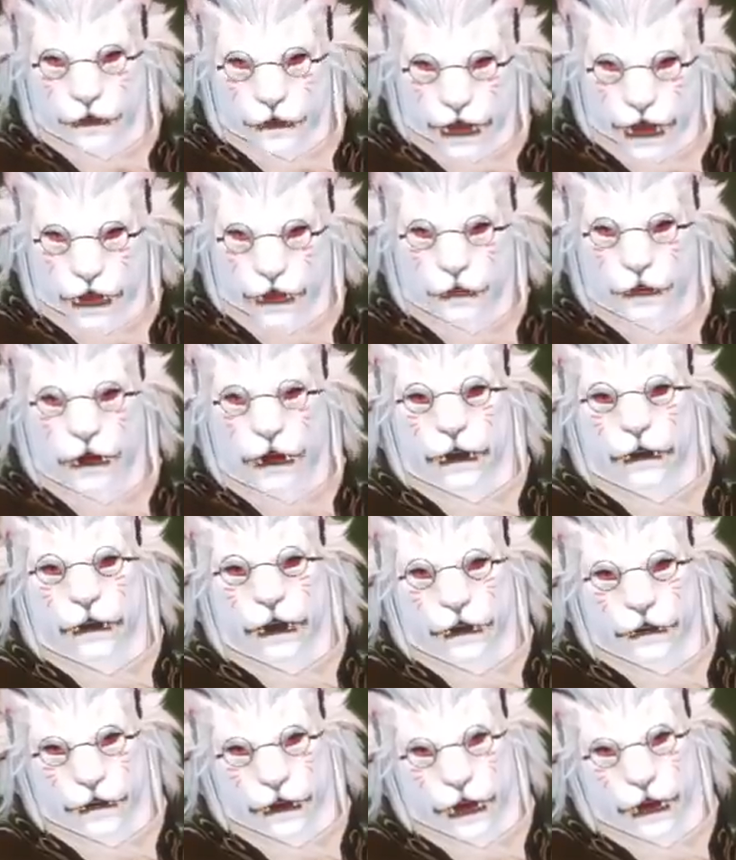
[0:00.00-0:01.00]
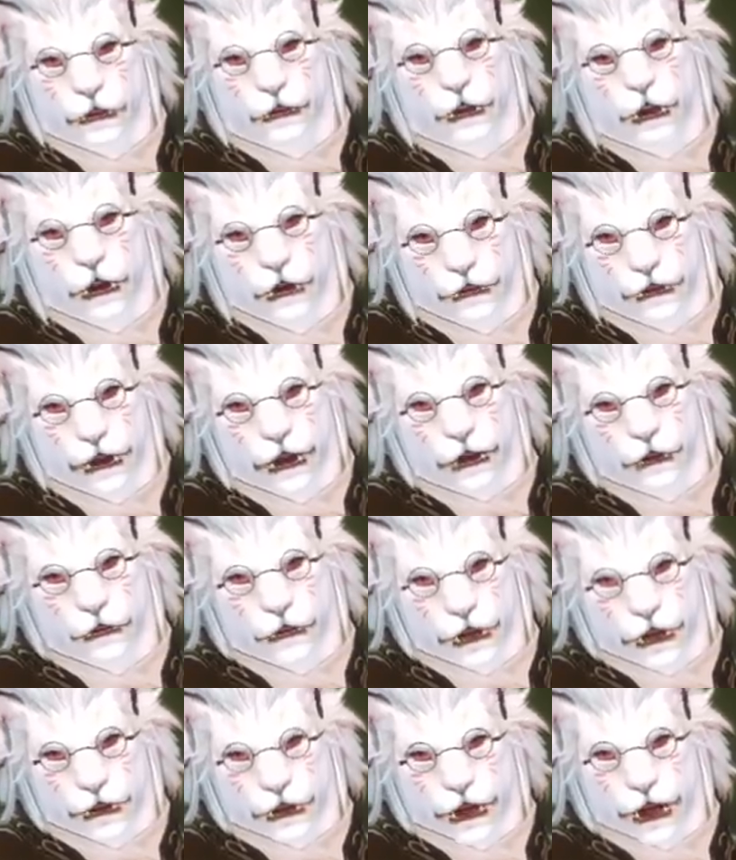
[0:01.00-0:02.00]
you want to have some money uh, on
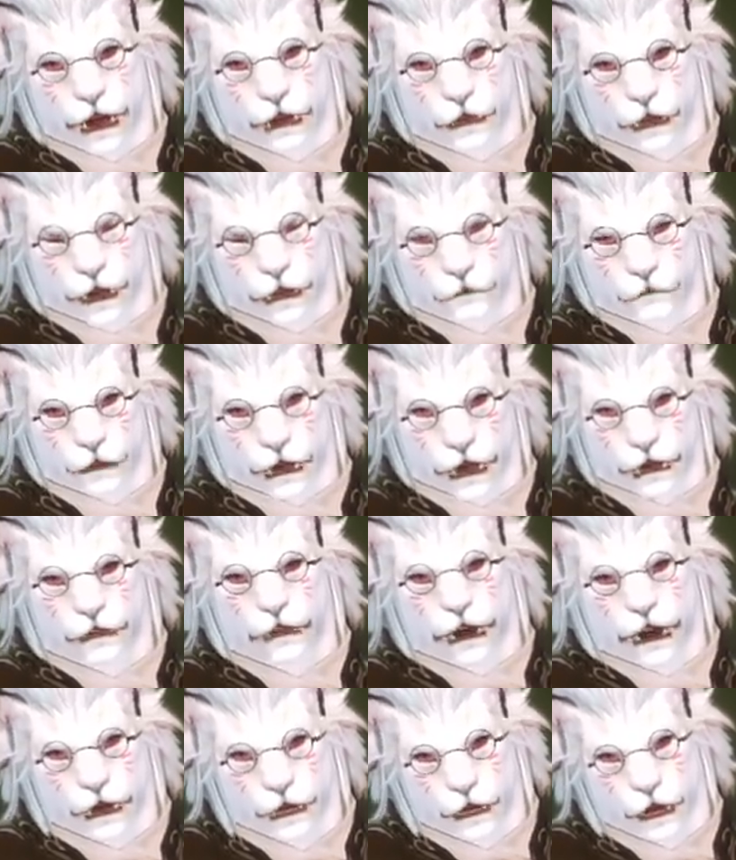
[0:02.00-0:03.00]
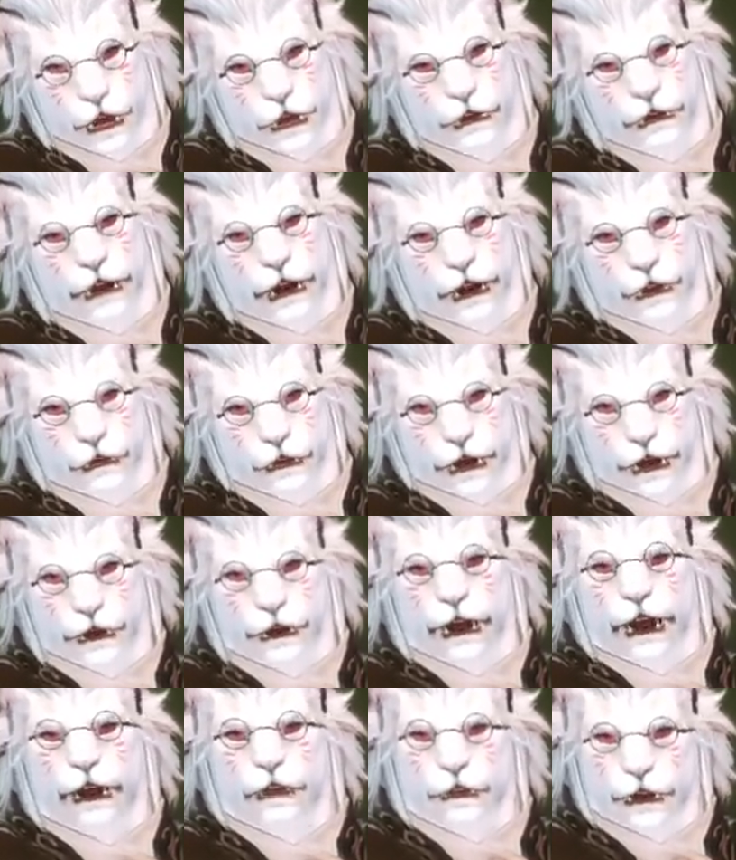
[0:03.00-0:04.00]
the side, and I have some methods that I again
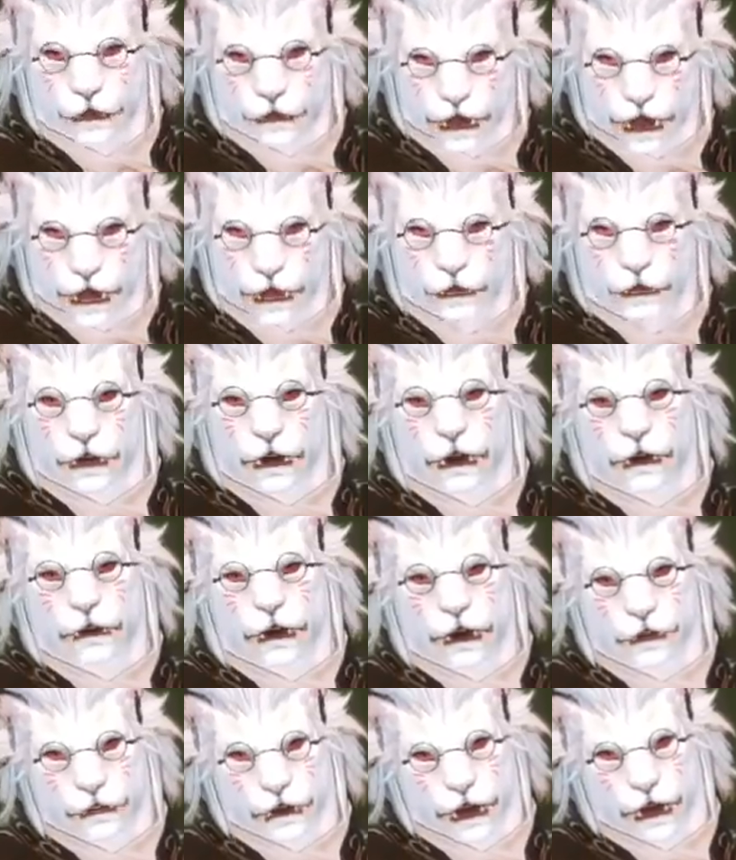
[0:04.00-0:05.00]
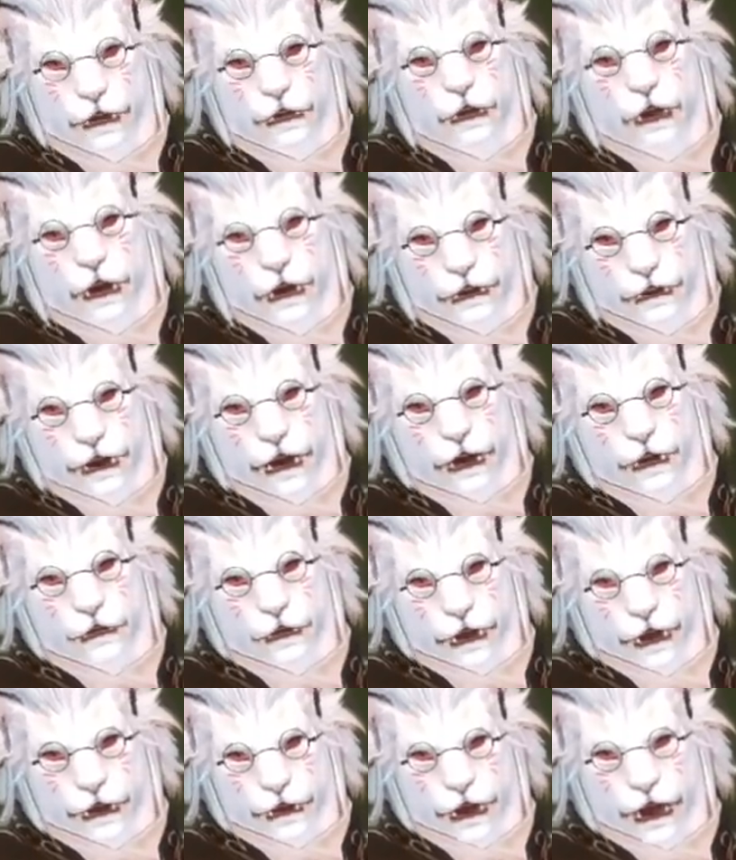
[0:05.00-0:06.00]
have linked in the description for
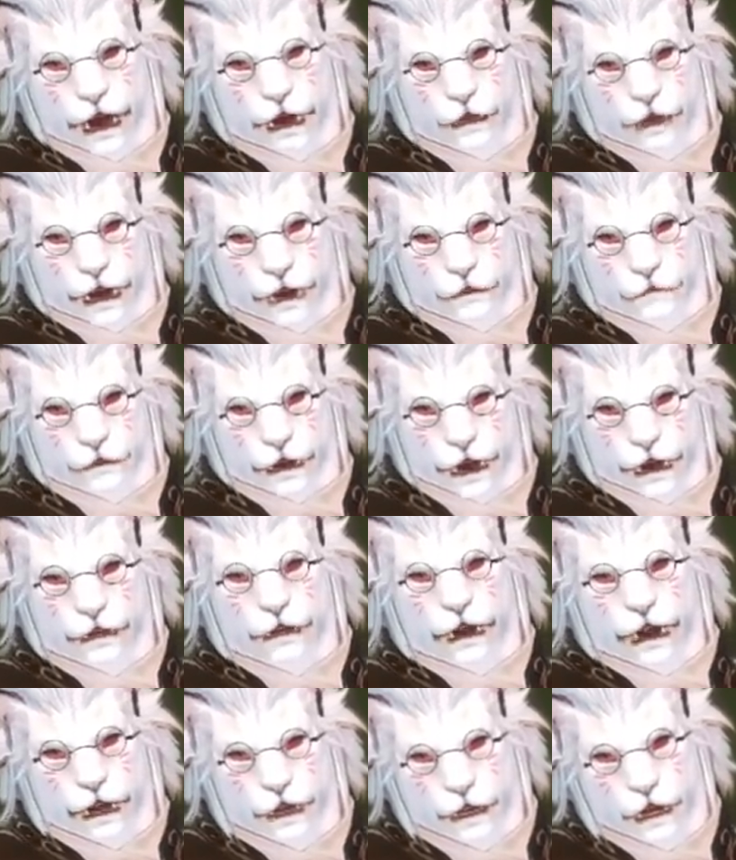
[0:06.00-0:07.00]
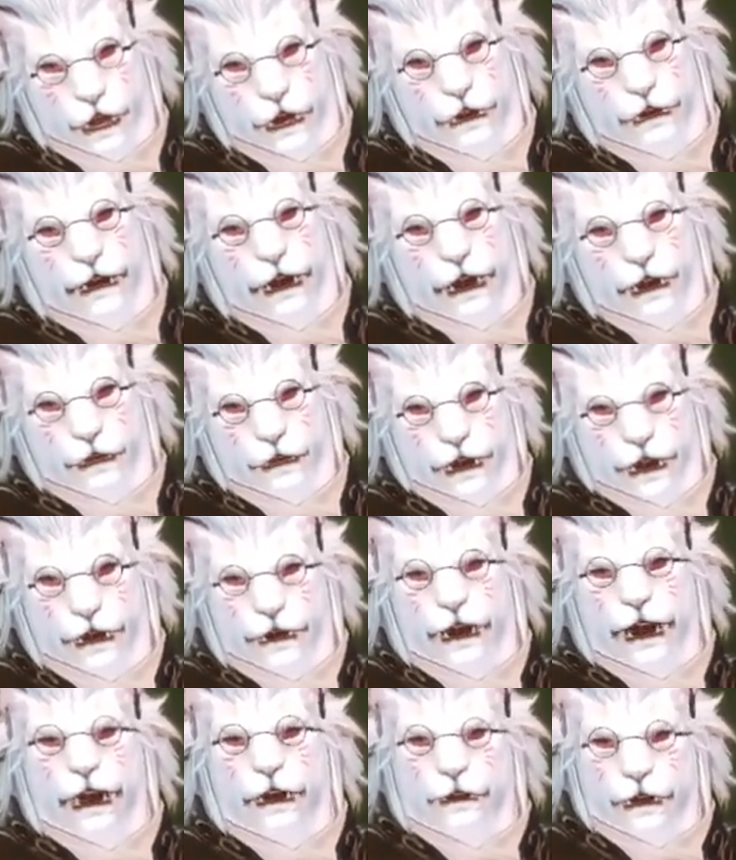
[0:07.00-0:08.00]
doing that, and that's in my other videos
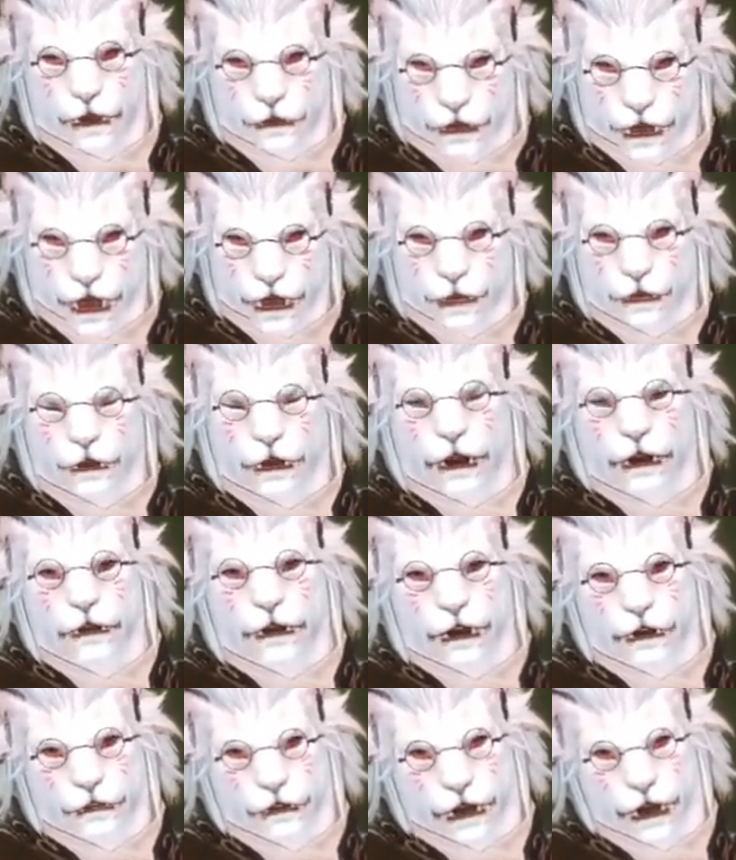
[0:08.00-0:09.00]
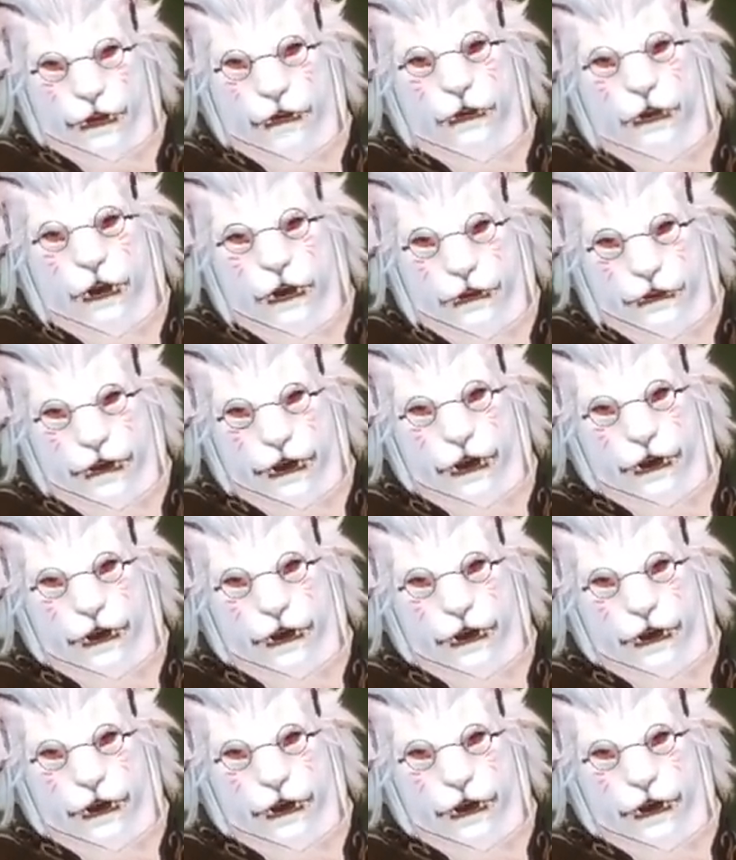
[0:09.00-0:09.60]
that I've been uploading the past couple weeks.